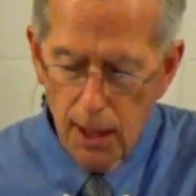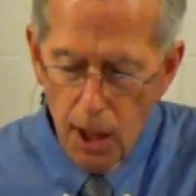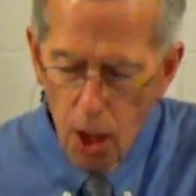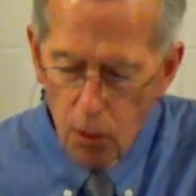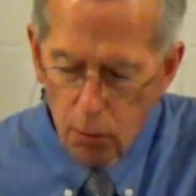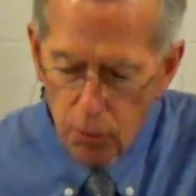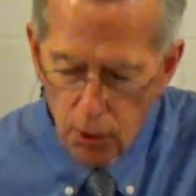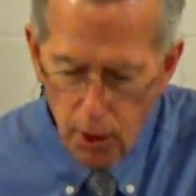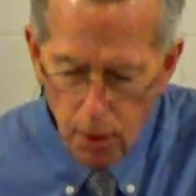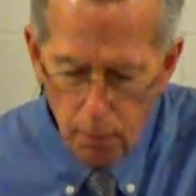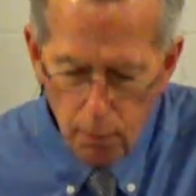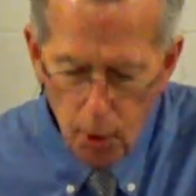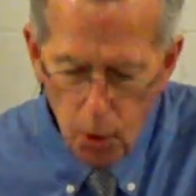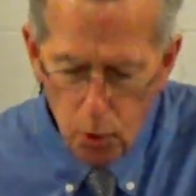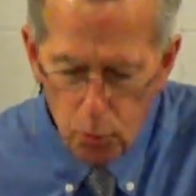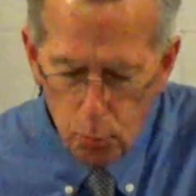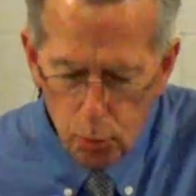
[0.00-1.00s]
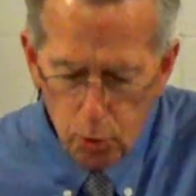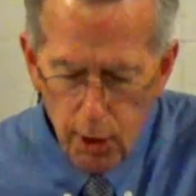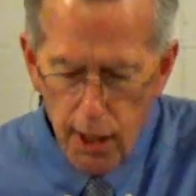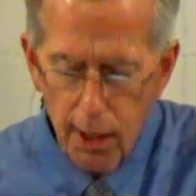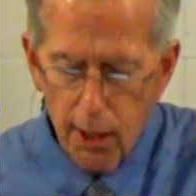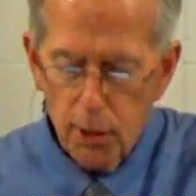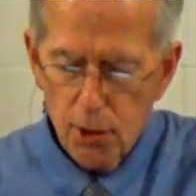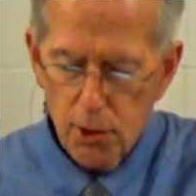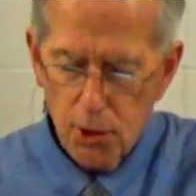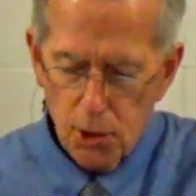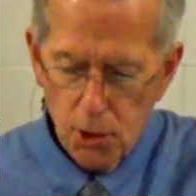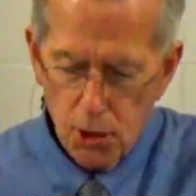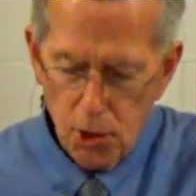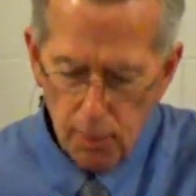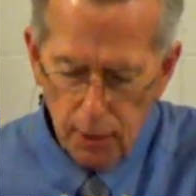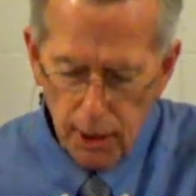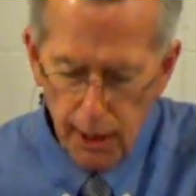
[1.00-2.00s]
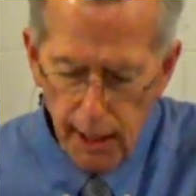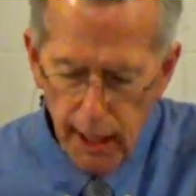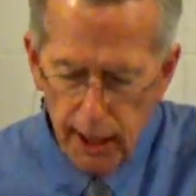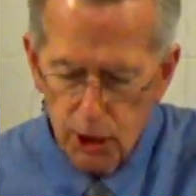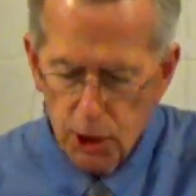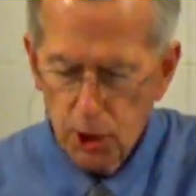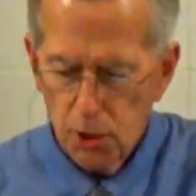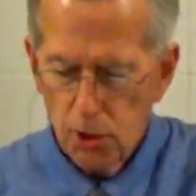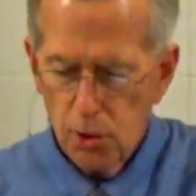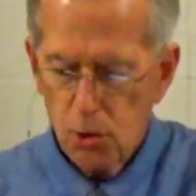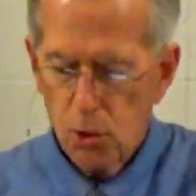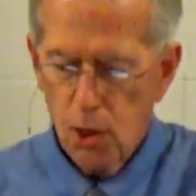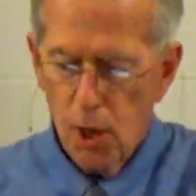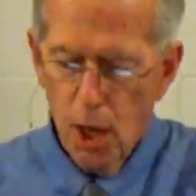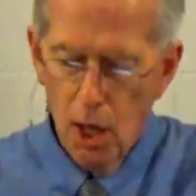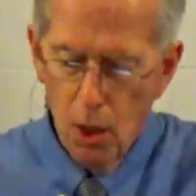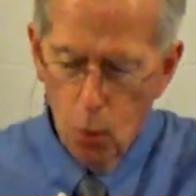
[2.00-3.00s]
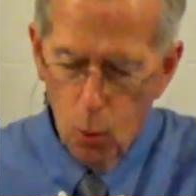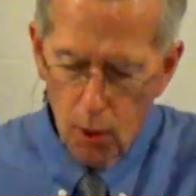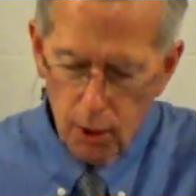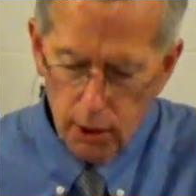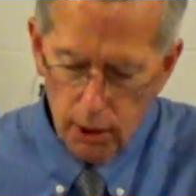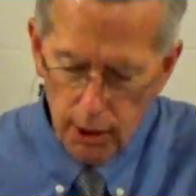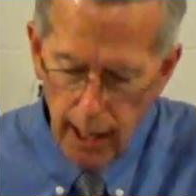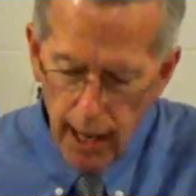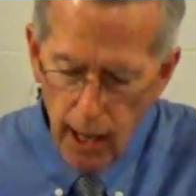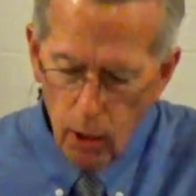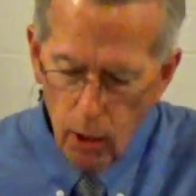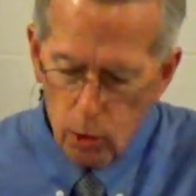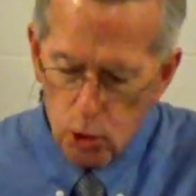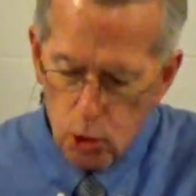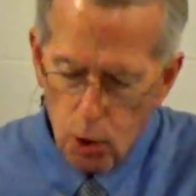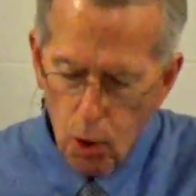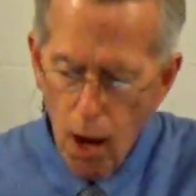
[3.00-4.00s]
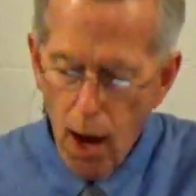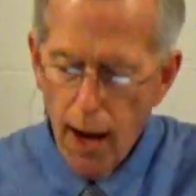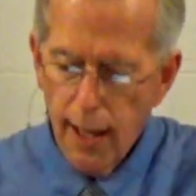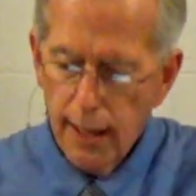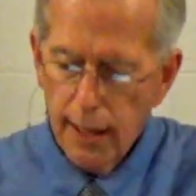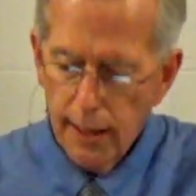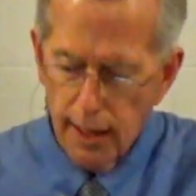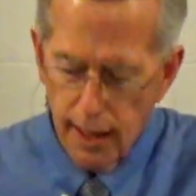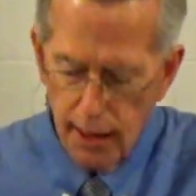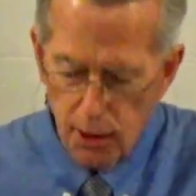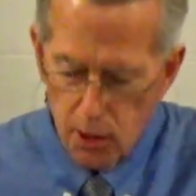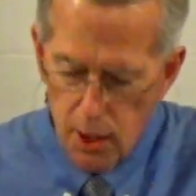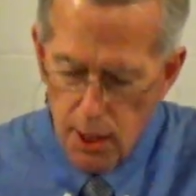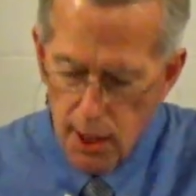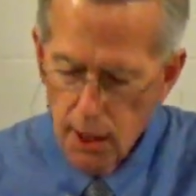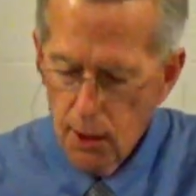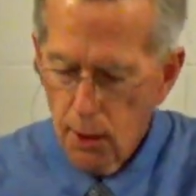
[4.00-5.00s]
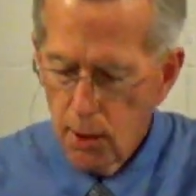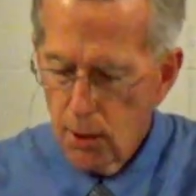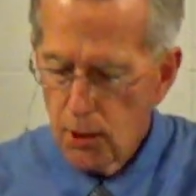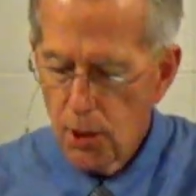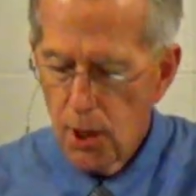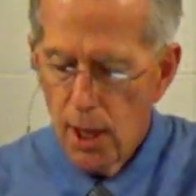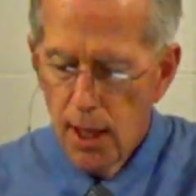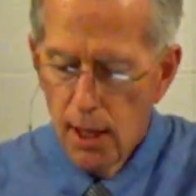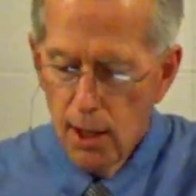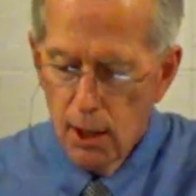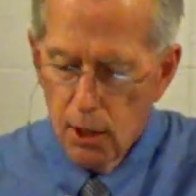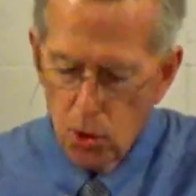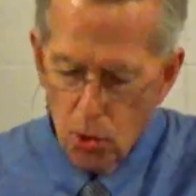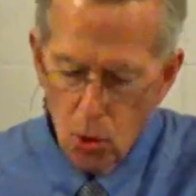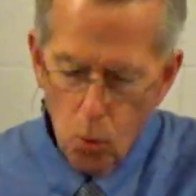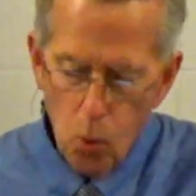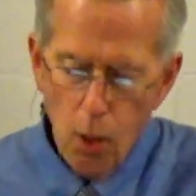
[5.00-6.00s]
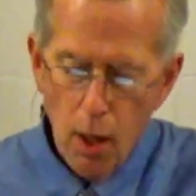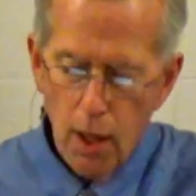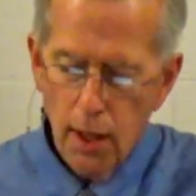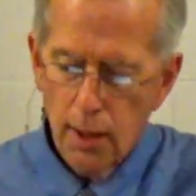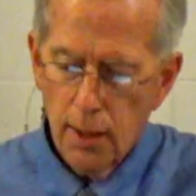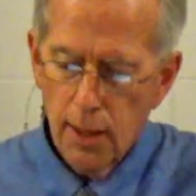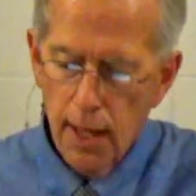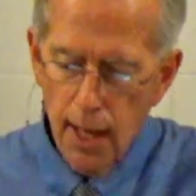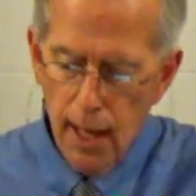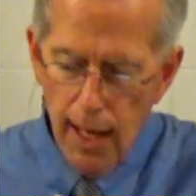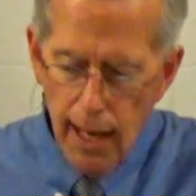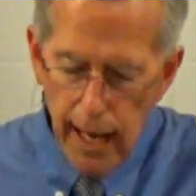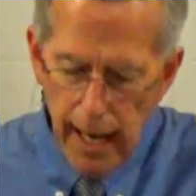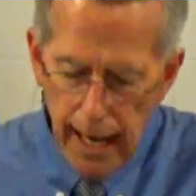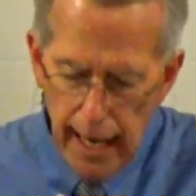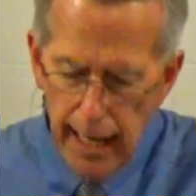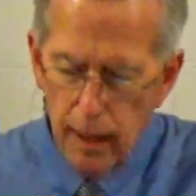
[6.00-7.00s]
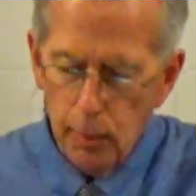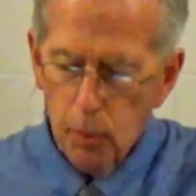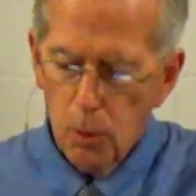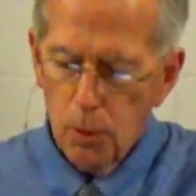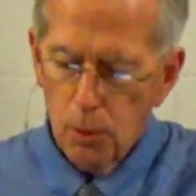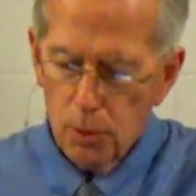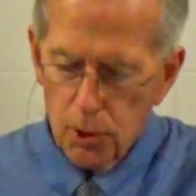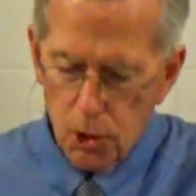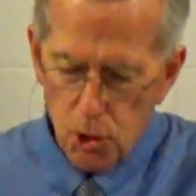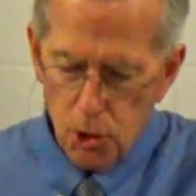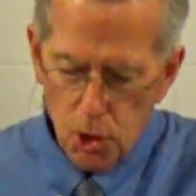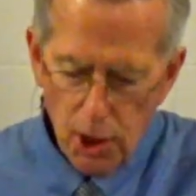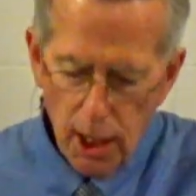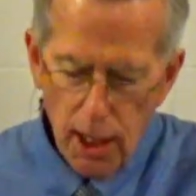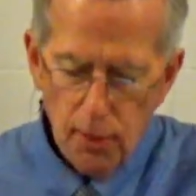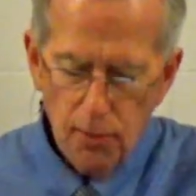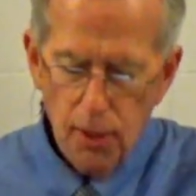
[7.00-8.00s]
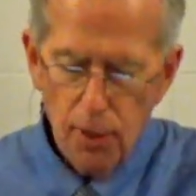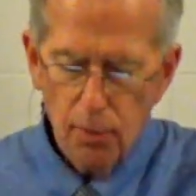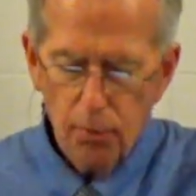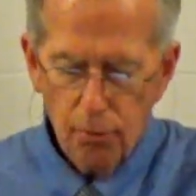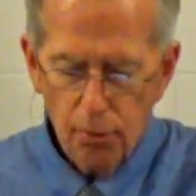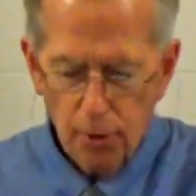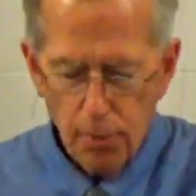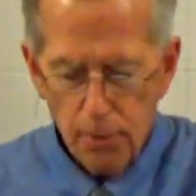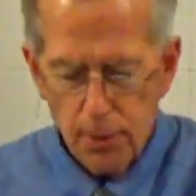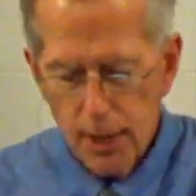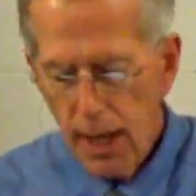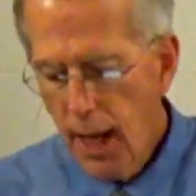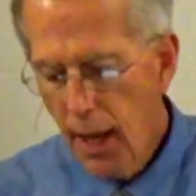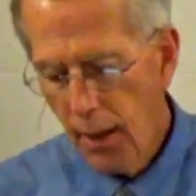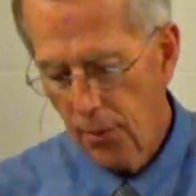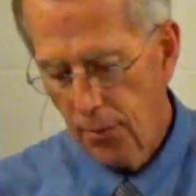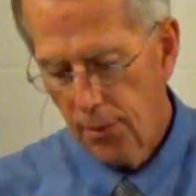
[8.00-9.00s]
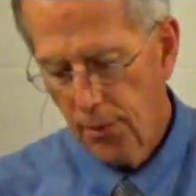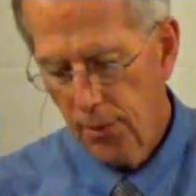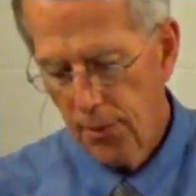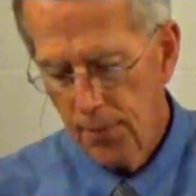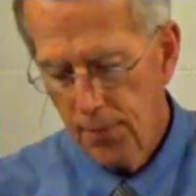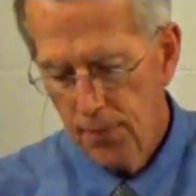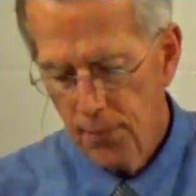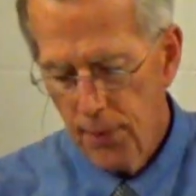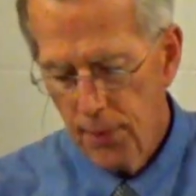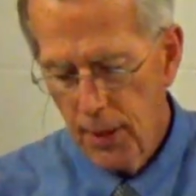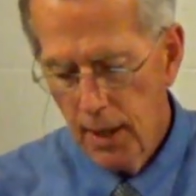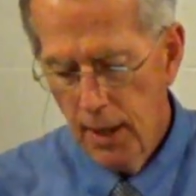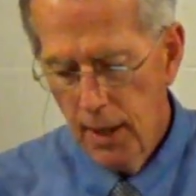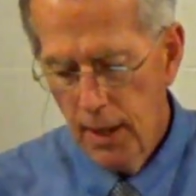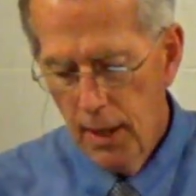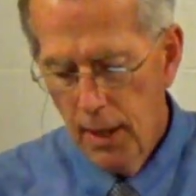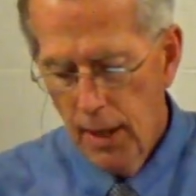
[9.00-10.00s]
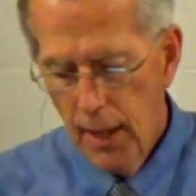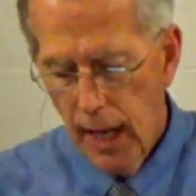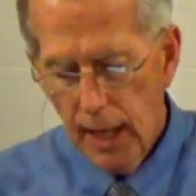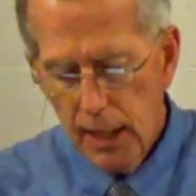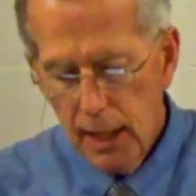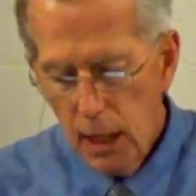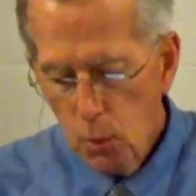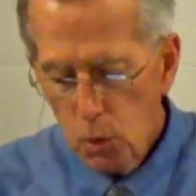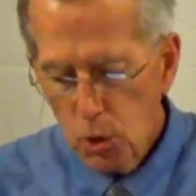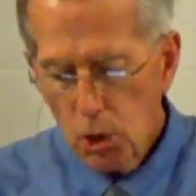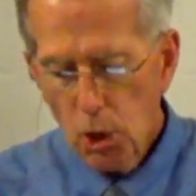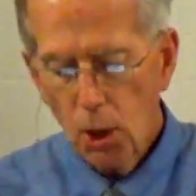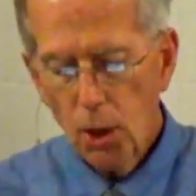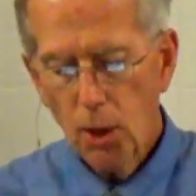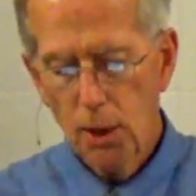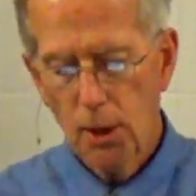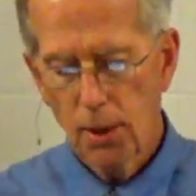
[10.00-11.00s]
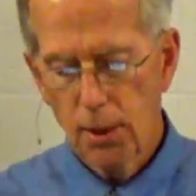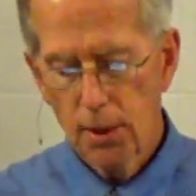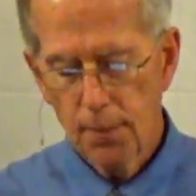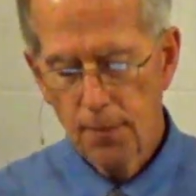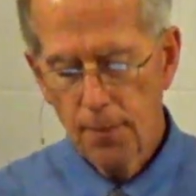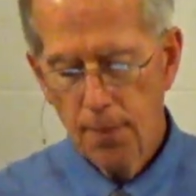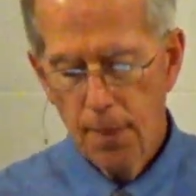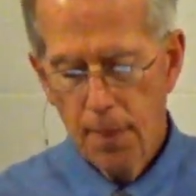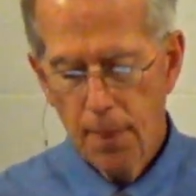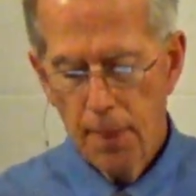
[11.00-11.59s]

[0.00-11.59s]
he offered up both prayers and supplications with loud crying and tears to the one able to save him from death. And he was heard